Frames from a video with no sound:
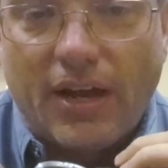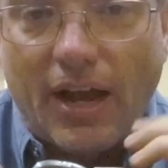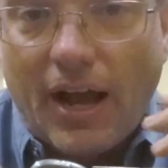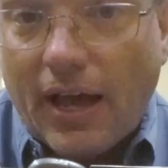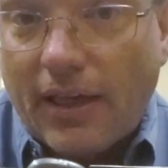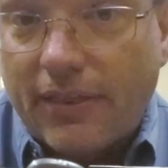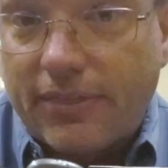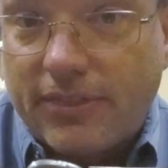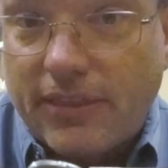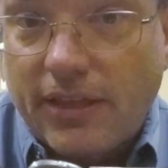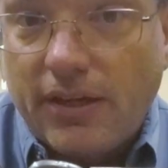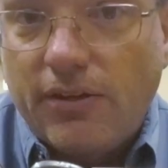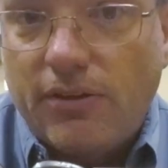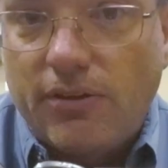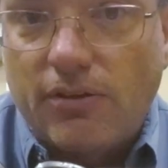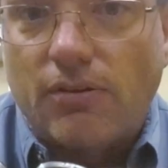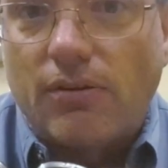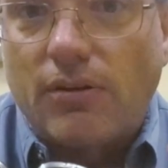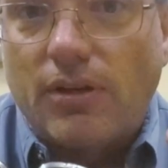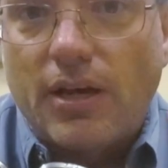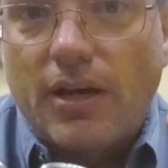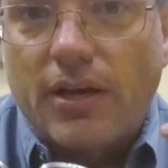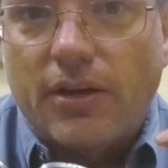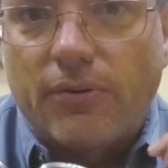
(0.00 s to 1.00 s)
I think you'll
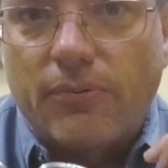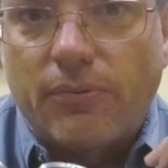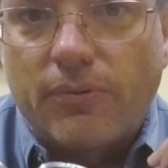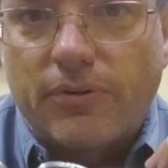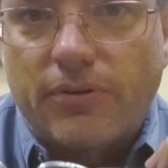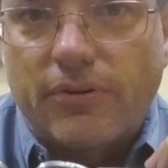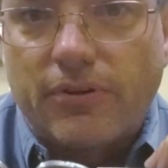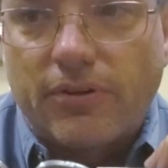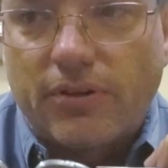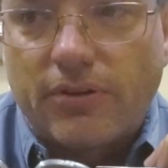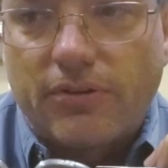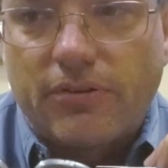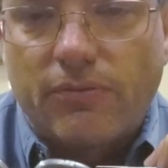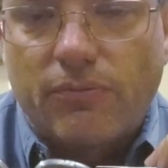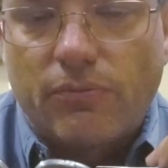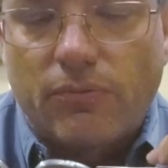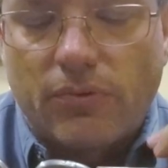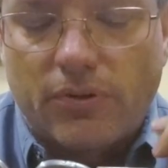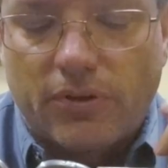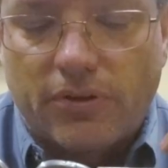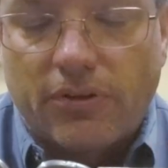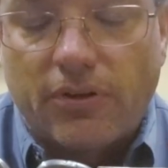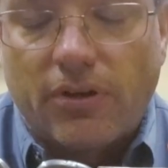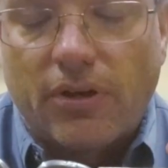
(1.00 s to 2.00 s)
like what
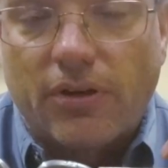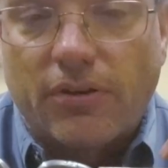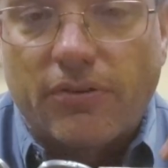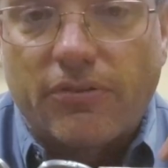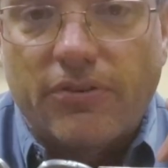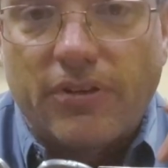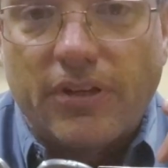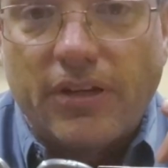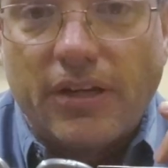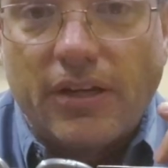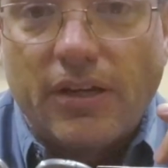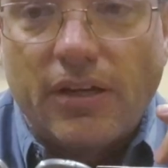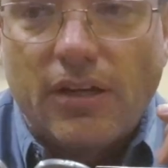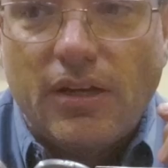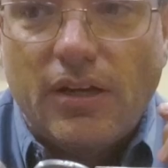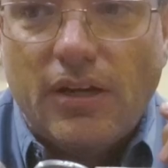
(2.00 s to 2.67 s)
you're going to see.